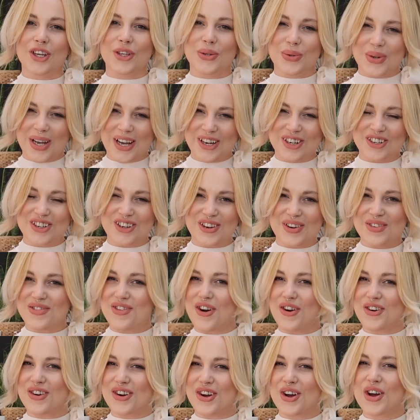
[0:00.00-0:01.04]
you cannot go
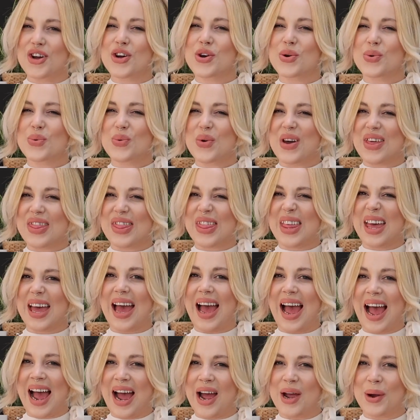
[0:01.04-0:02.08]
wrong with
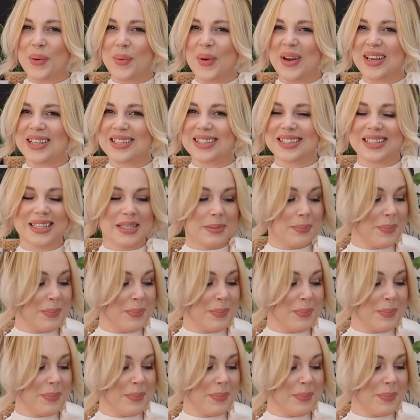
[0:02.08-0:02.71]
a high-waisted